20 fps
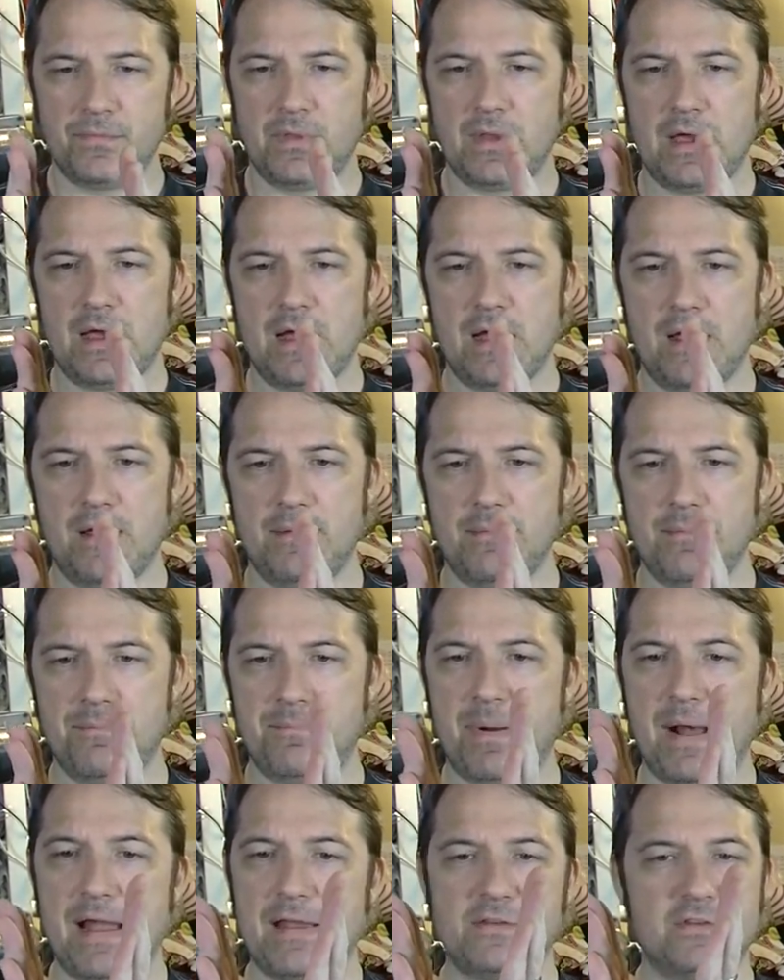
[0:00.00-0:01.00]
uh,
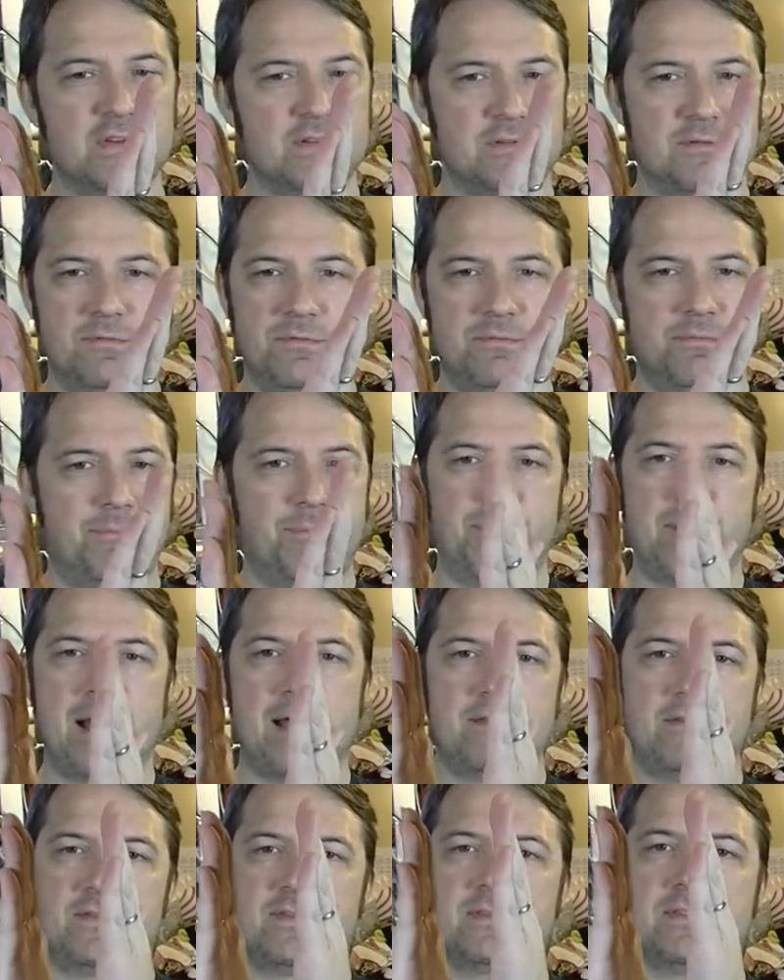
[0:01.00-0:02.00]
by just
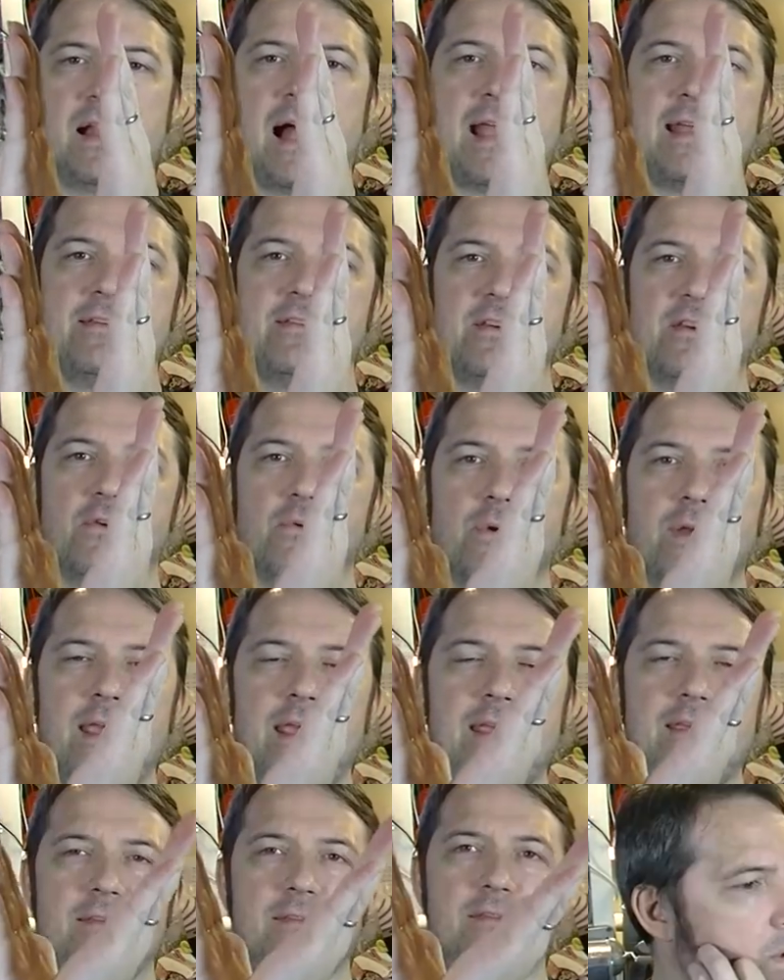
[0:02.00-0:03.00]
by slight
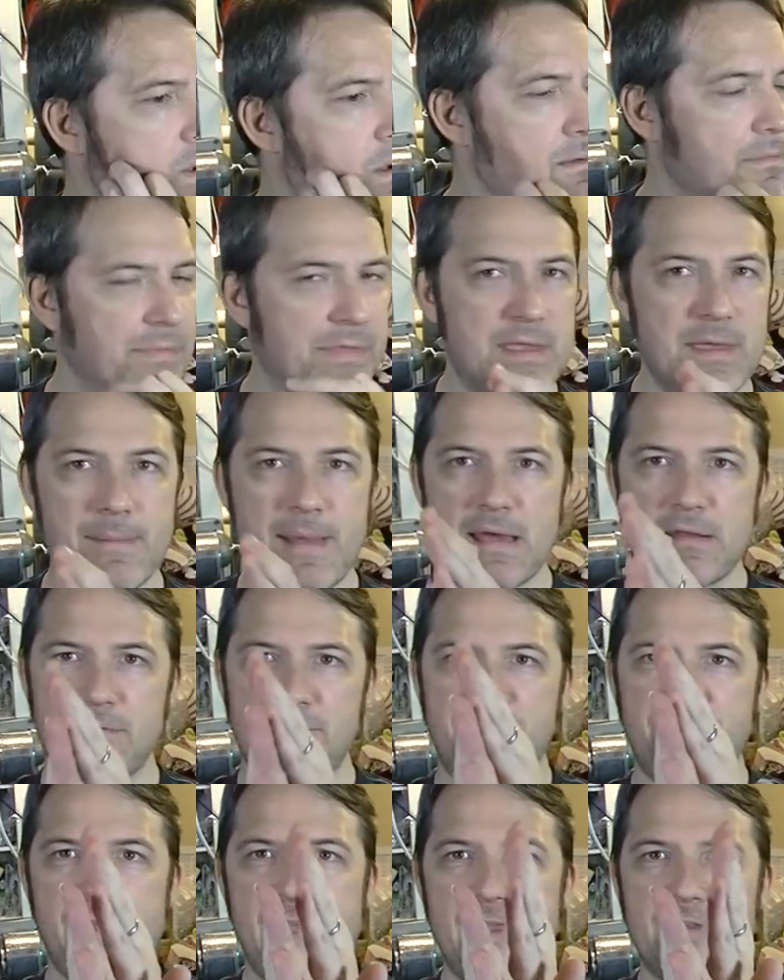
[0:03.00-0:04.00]
degrees the amount
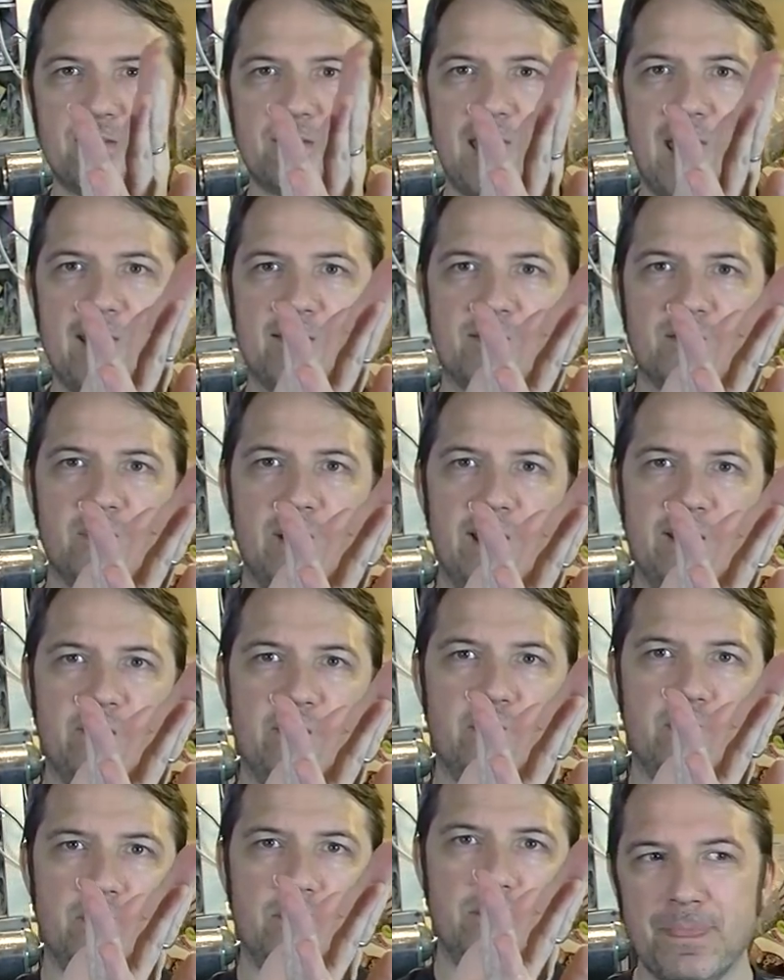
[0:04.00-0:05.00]
of phase
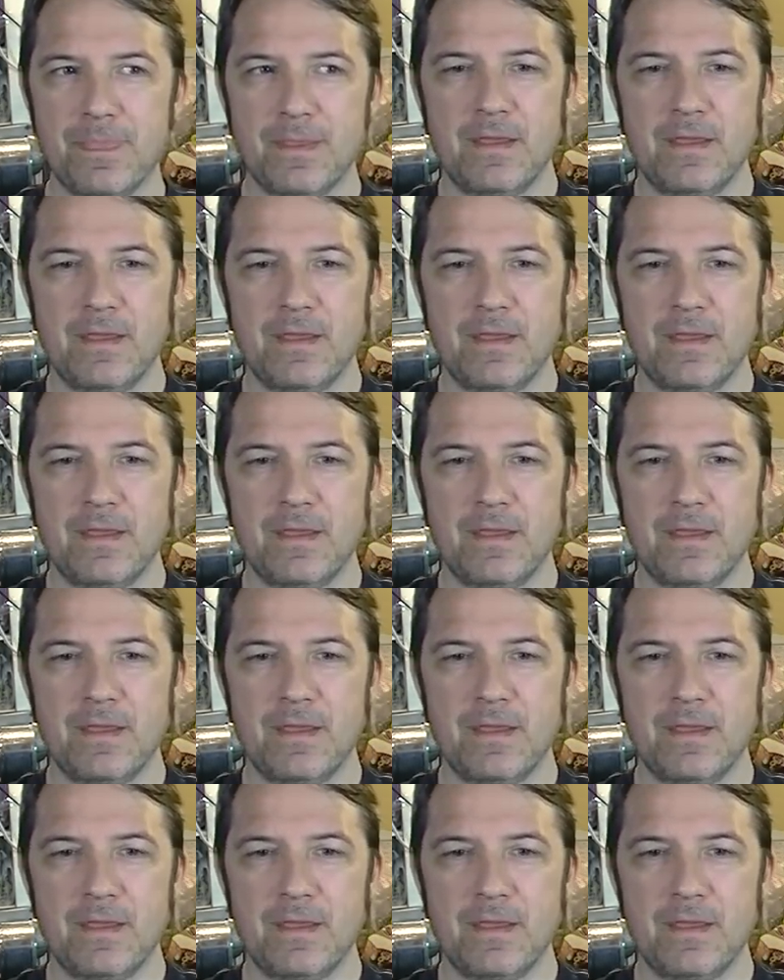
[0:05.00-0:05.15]
cancellation.